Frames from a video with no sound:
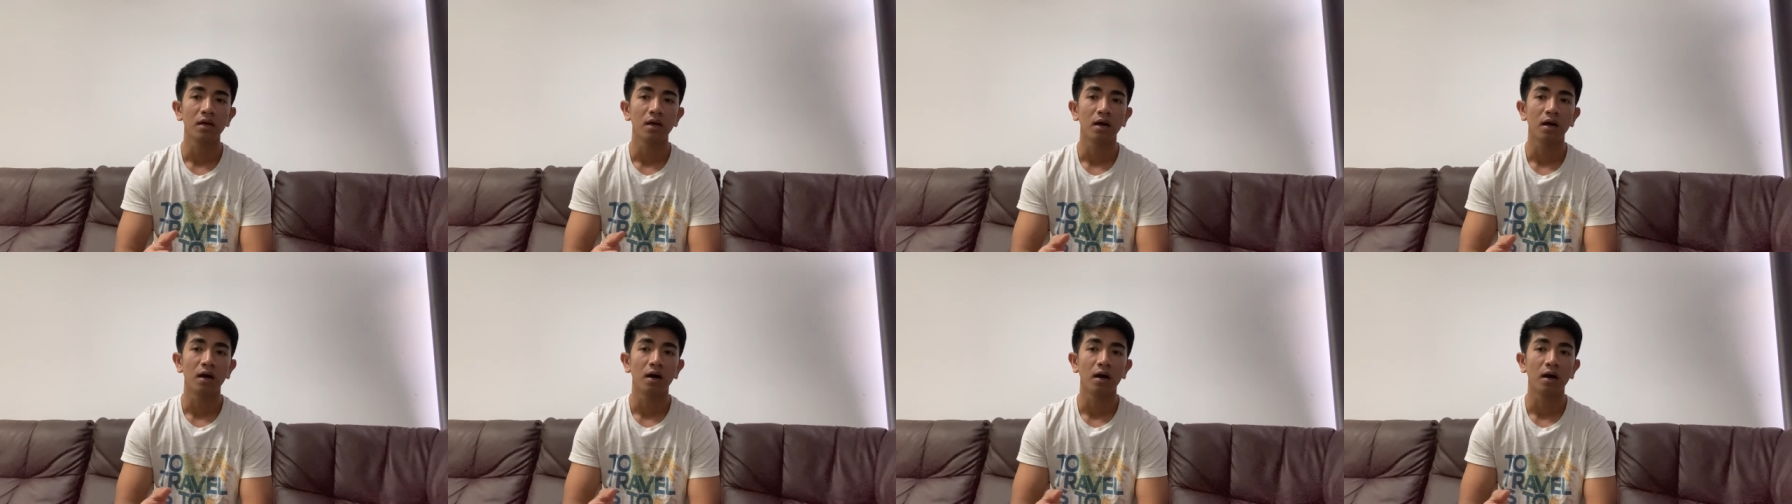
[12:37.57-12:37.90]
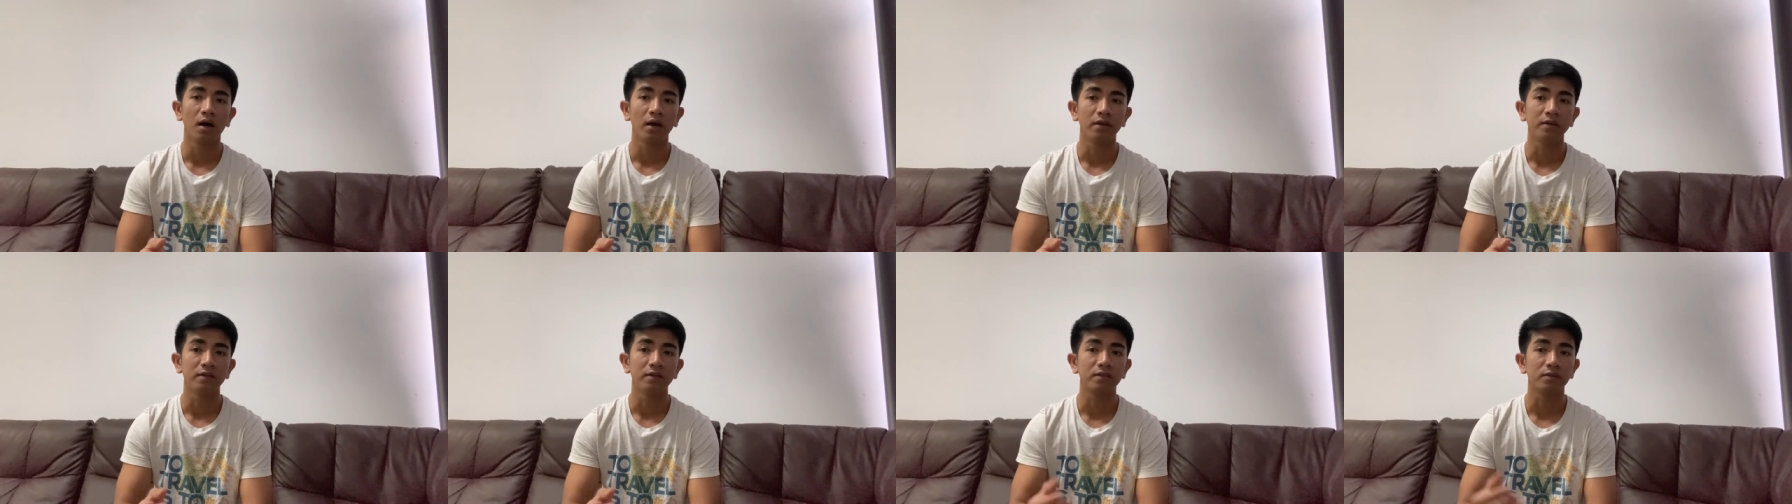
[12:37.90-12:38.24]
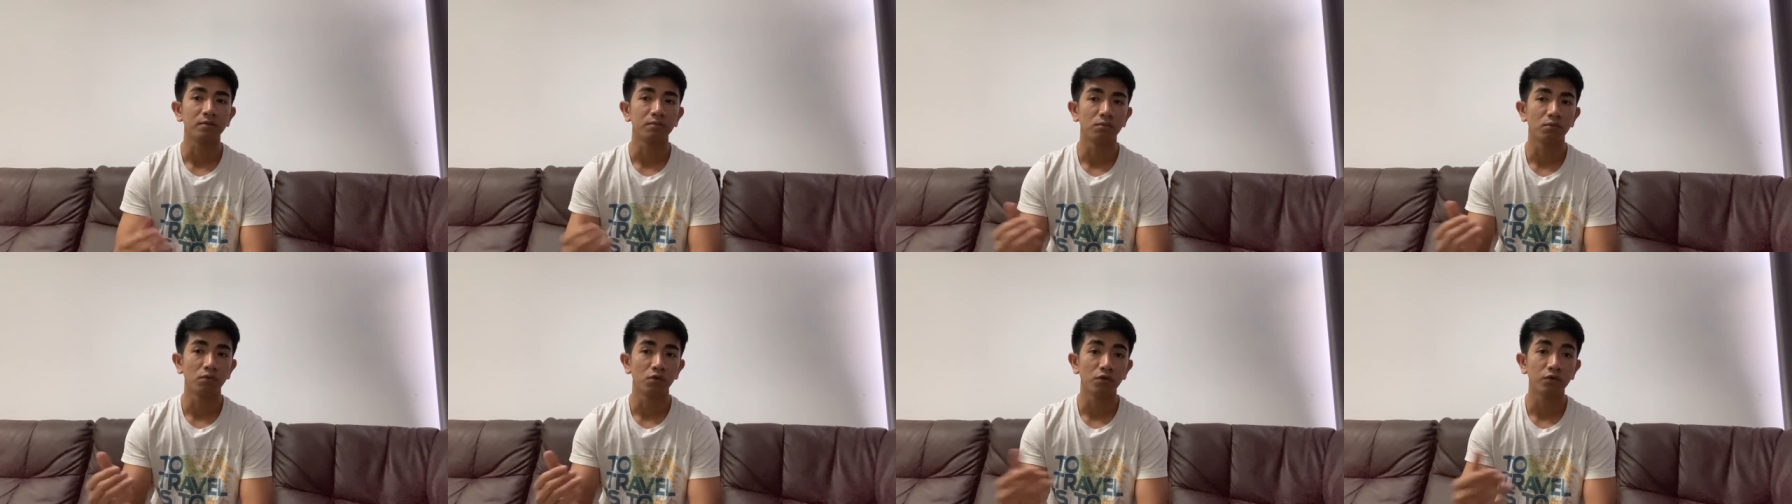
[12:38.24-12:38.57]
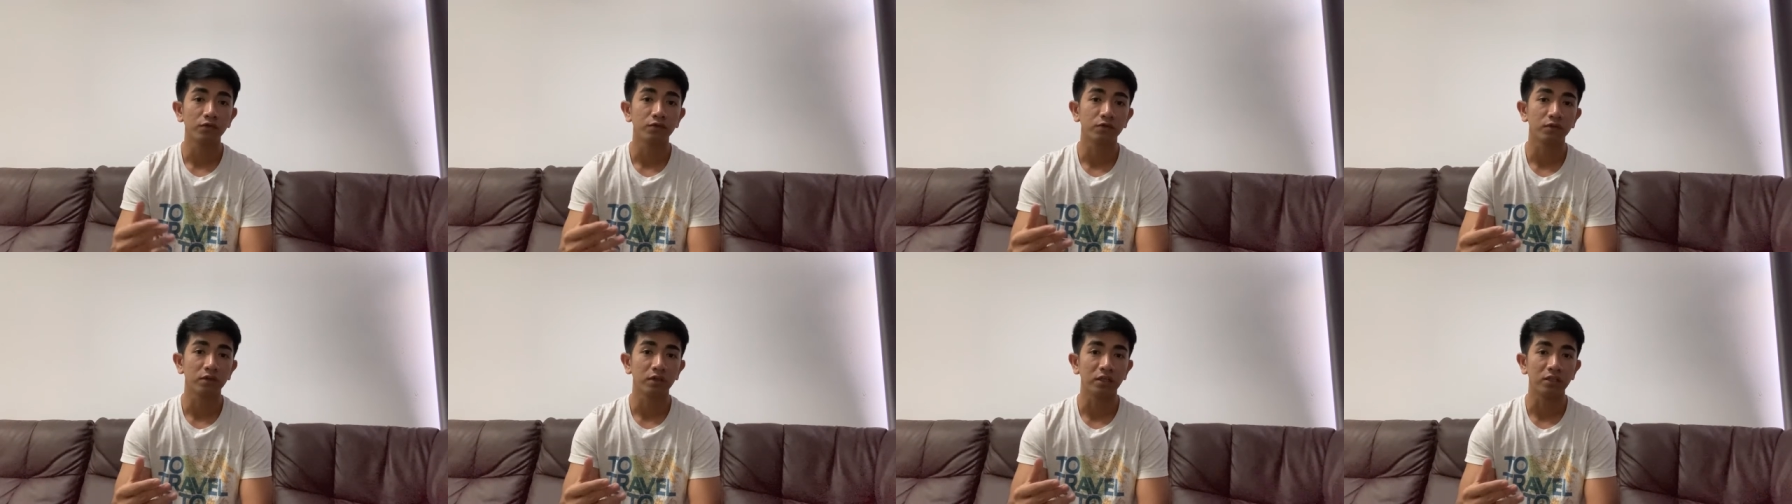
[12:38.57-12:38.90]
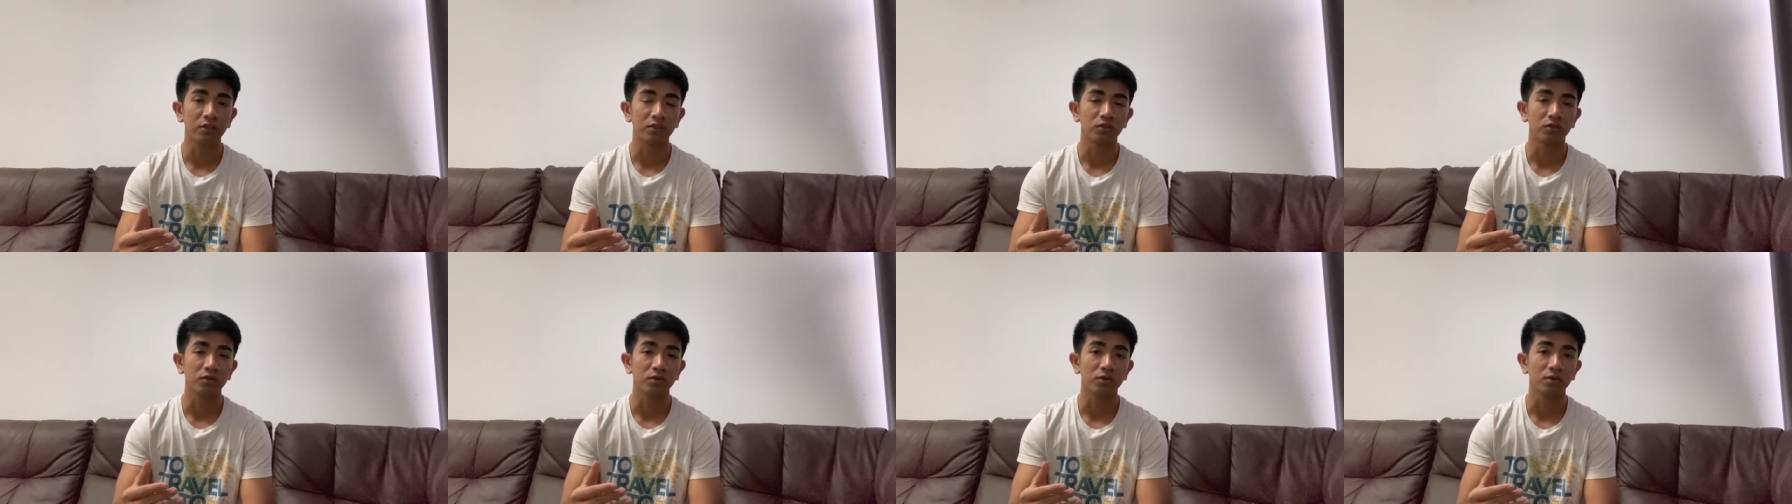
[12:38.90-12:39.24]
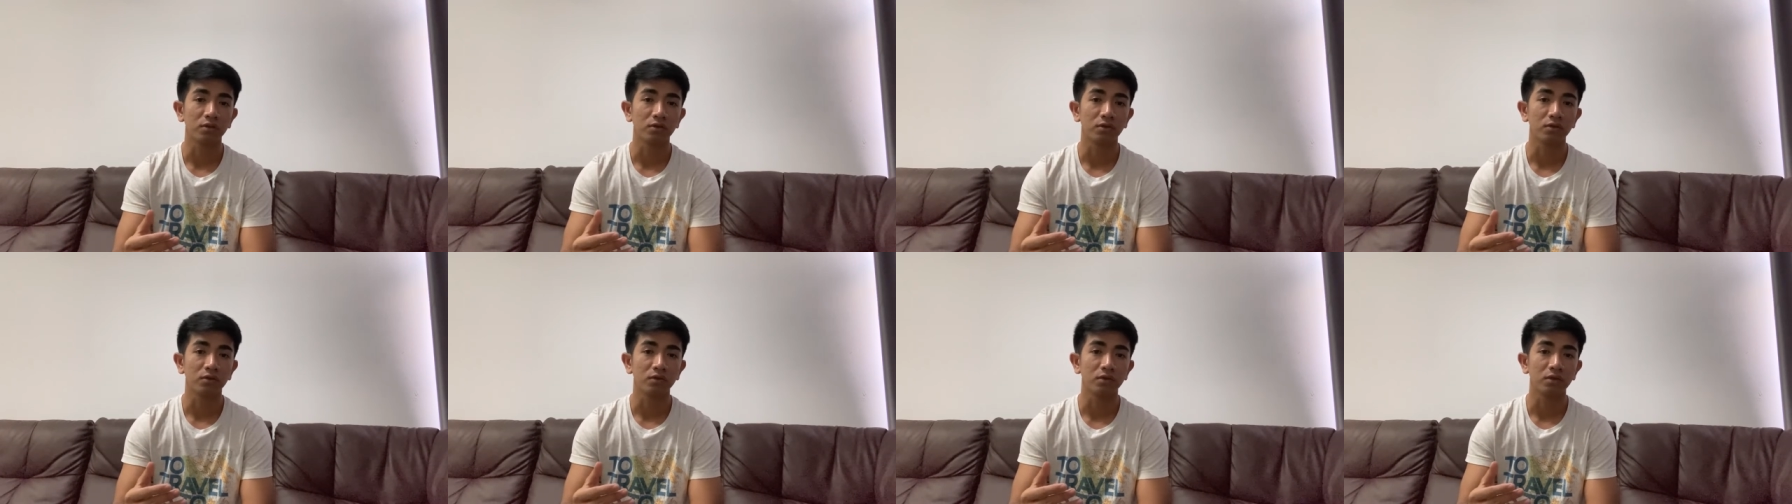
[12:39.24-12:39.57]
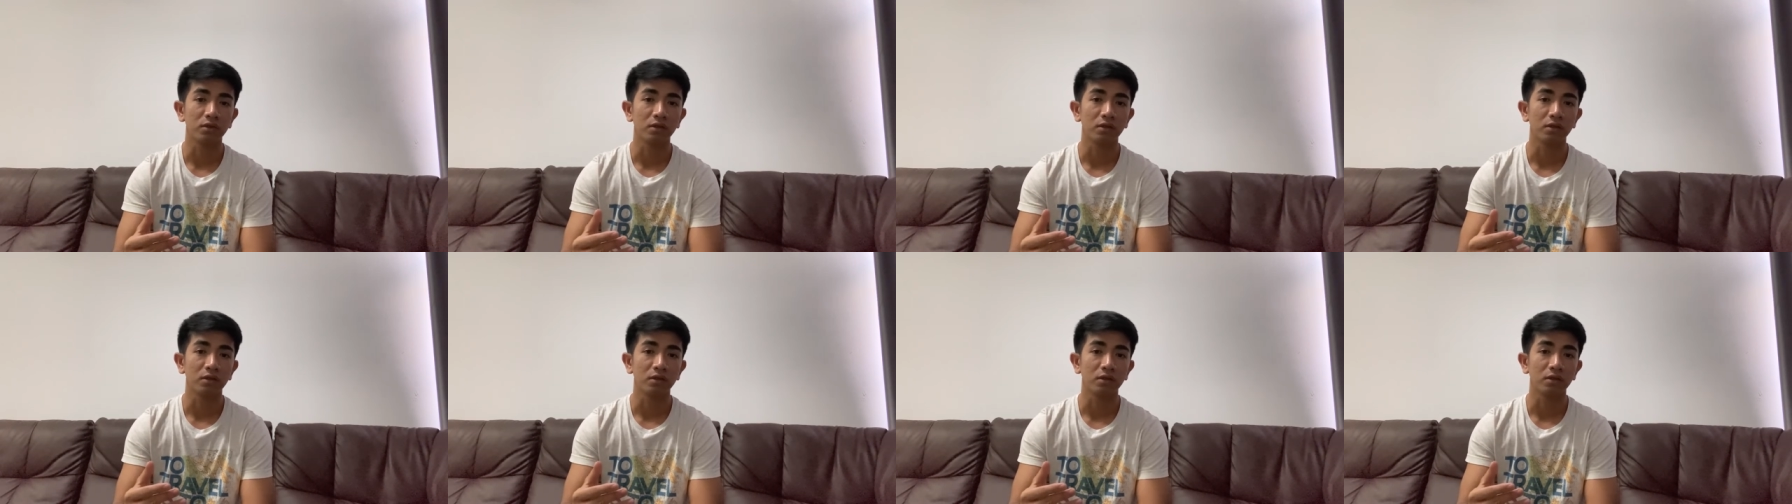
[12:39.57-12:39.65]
uh, is moved into the,